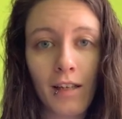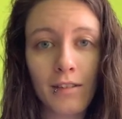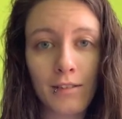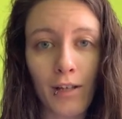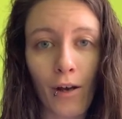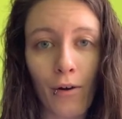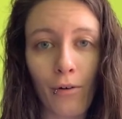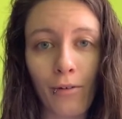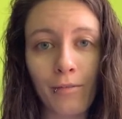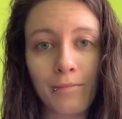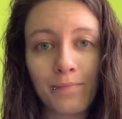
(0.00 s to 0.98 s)

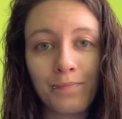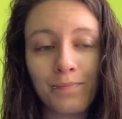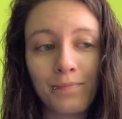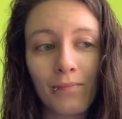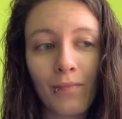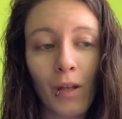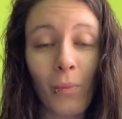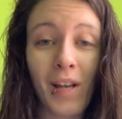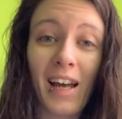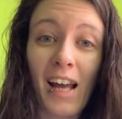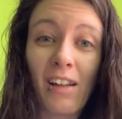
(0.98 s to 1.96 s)
So we
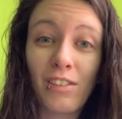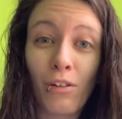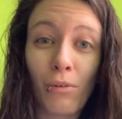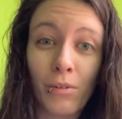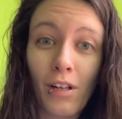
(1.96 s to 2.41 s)
kind of have to know what we're